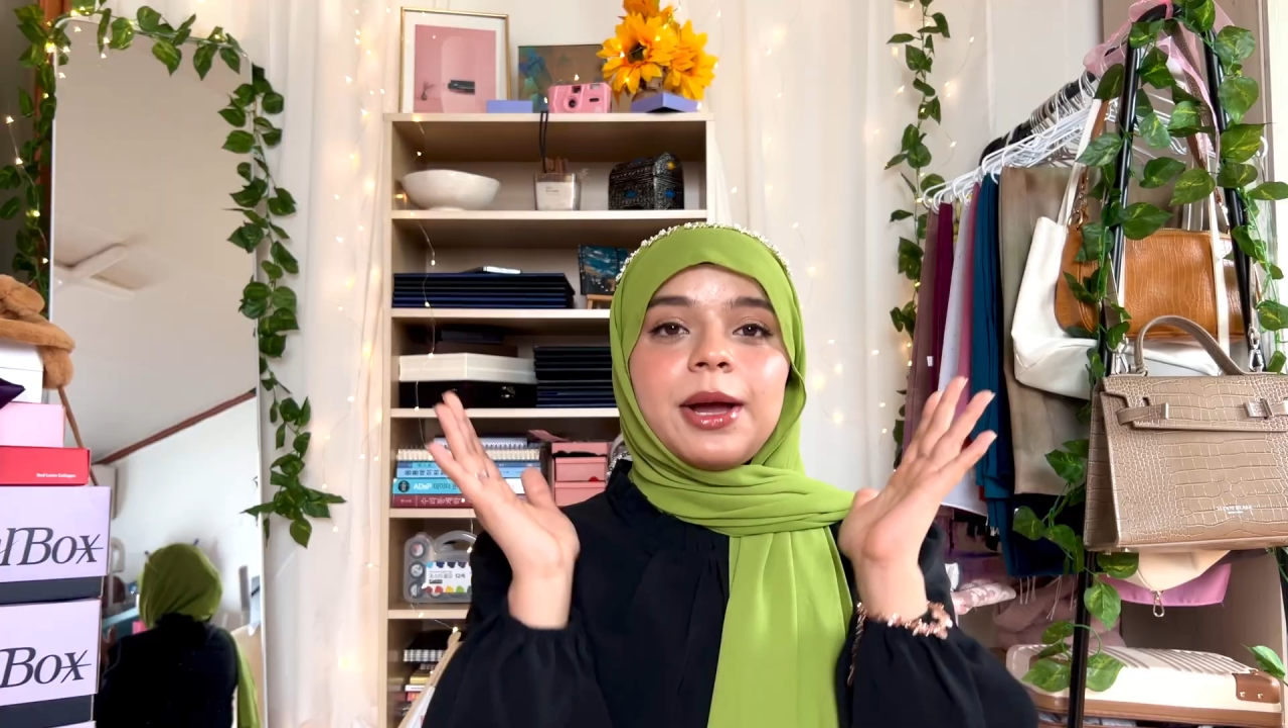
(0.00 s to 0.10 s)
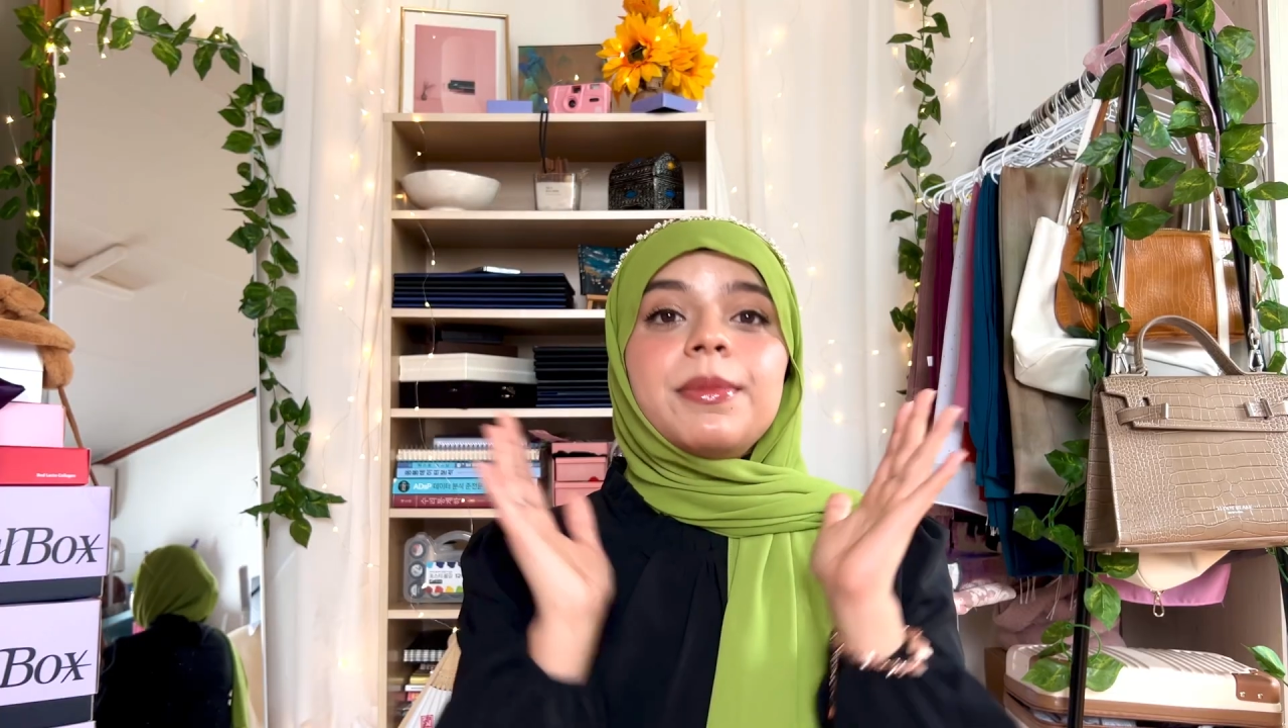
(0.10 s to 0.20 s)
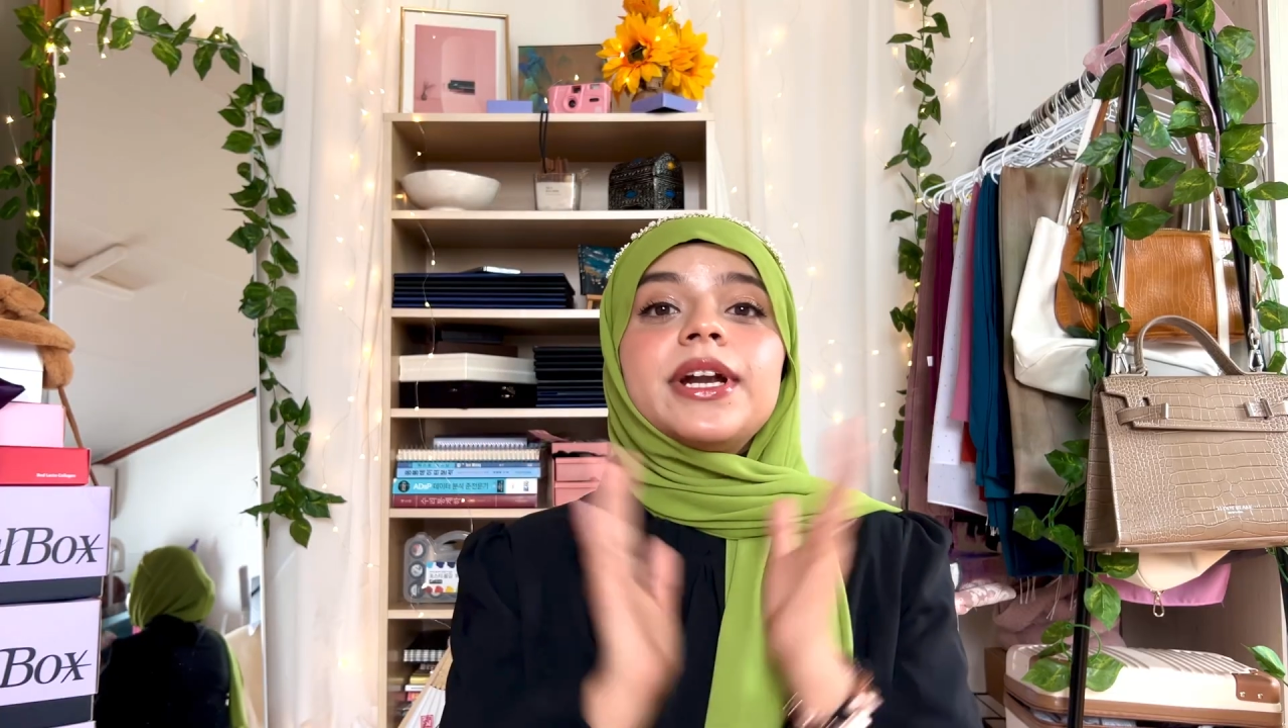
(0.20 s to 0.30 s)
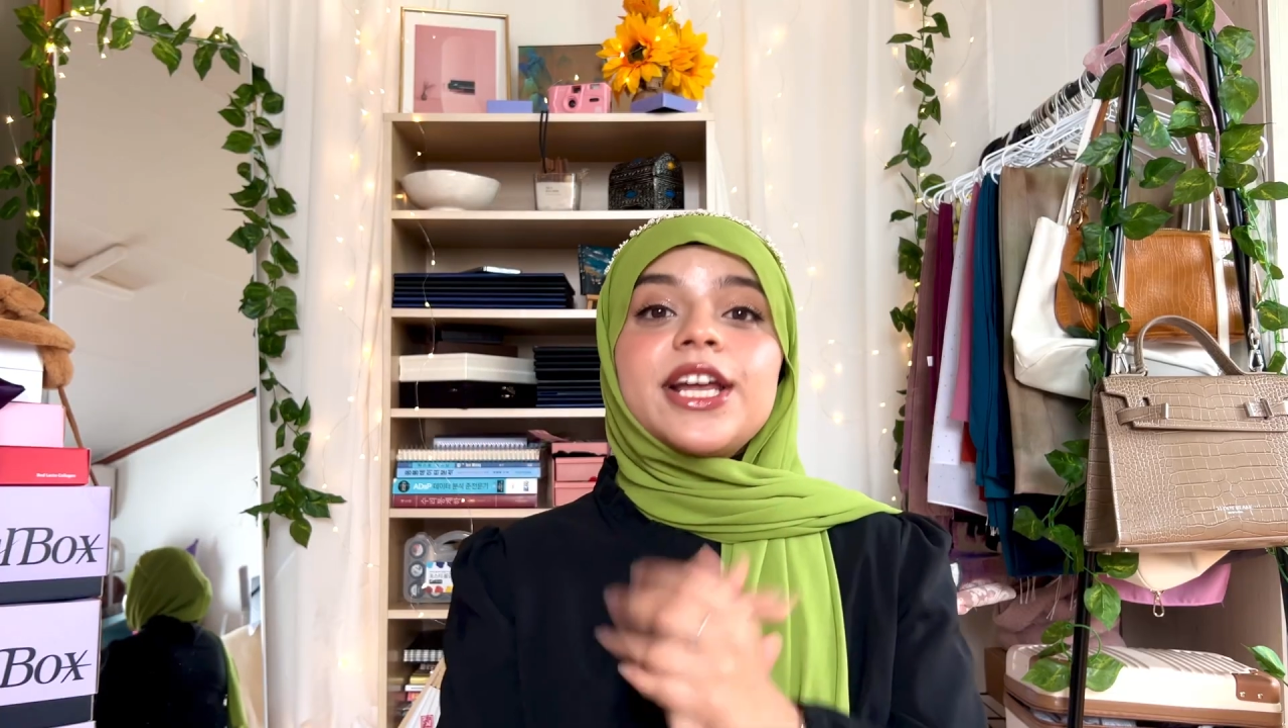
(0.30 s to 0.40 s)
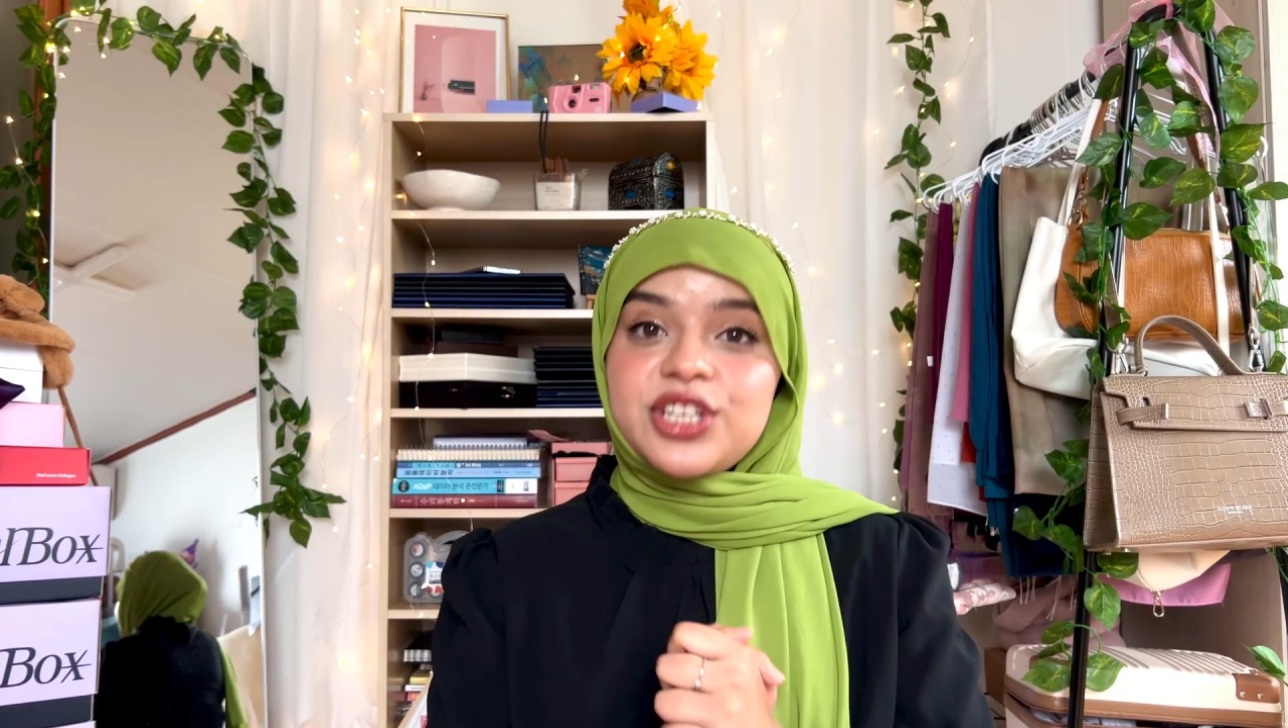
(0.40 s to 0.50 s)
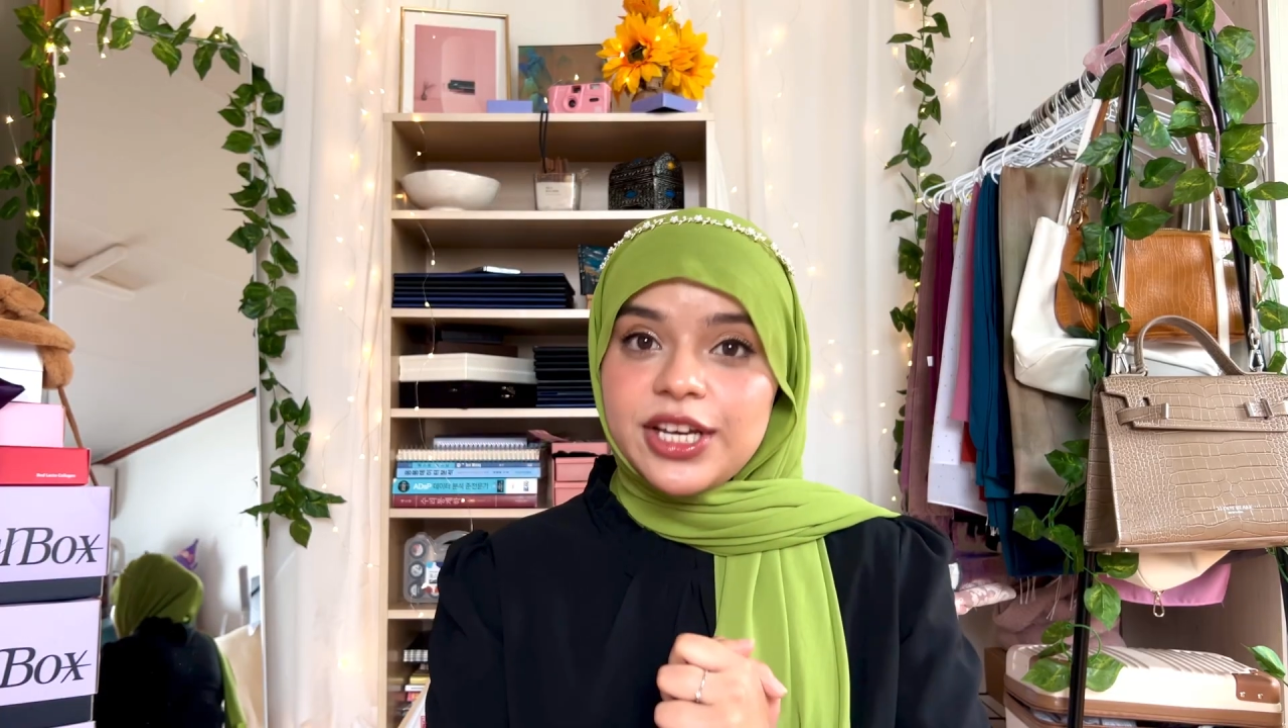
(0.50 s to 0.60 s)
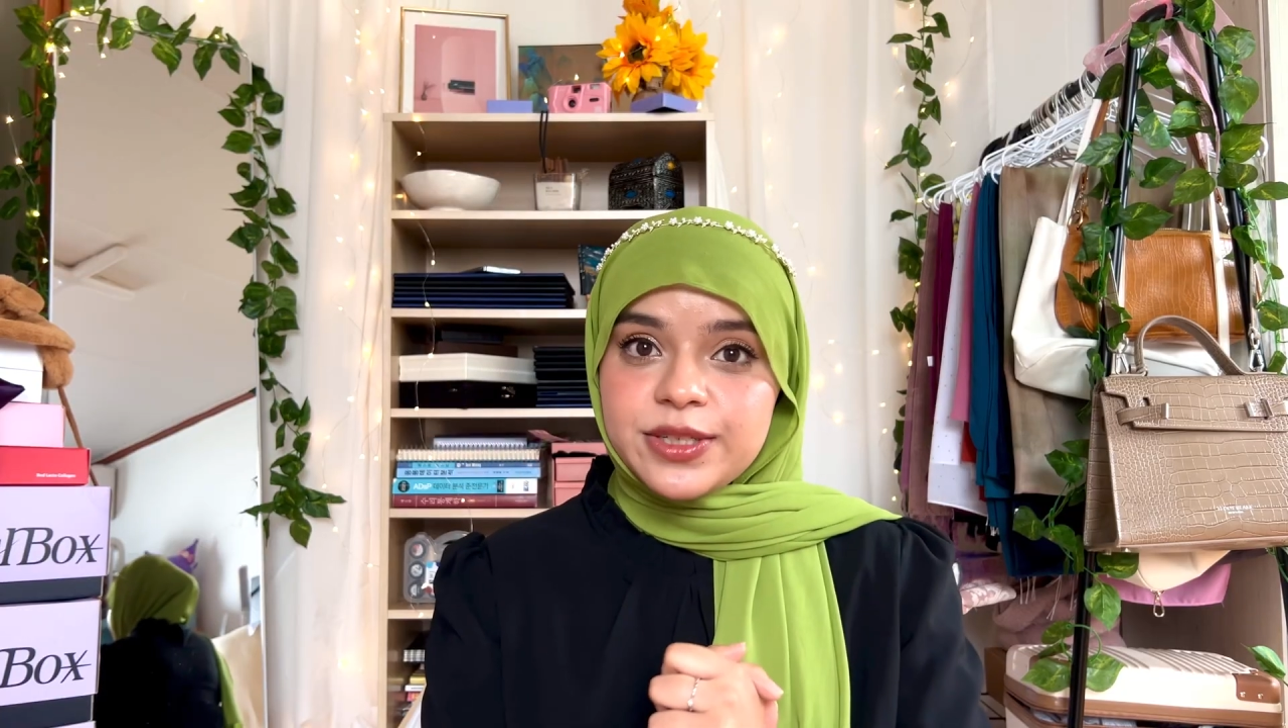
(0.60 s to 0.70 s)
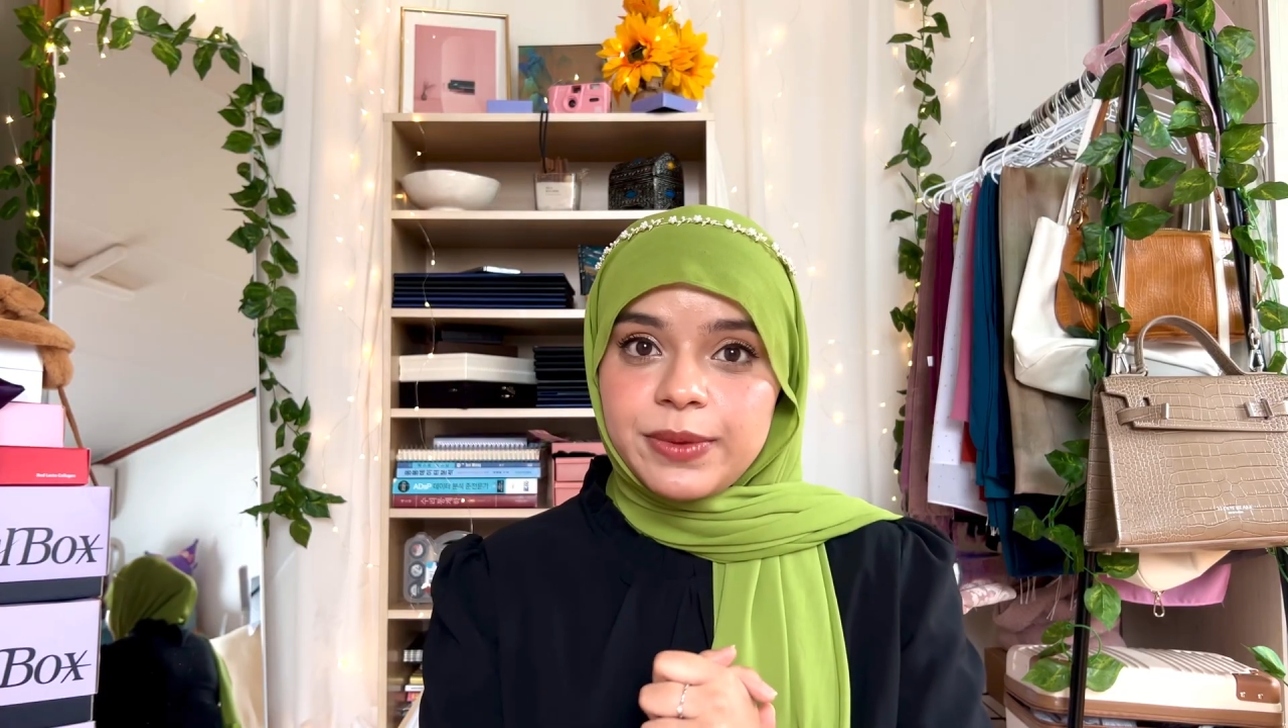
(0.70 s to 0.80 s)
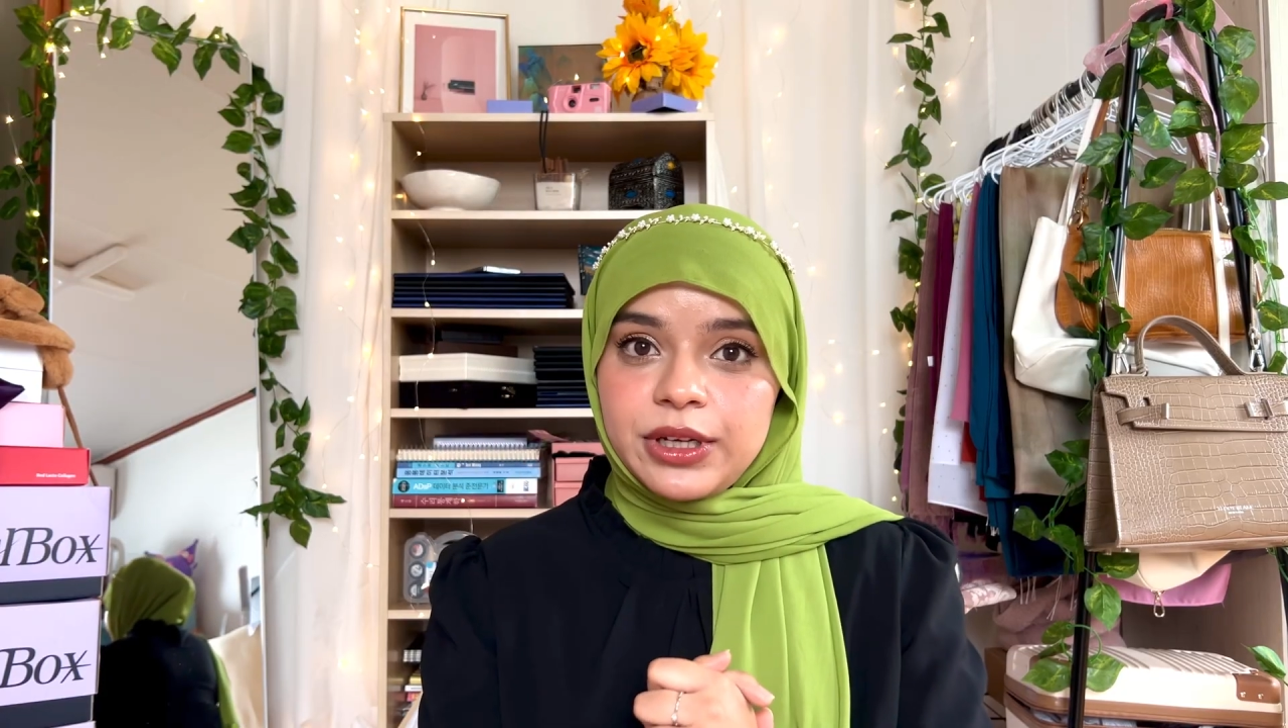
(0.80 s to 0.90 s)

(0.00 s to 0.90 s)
but I changed my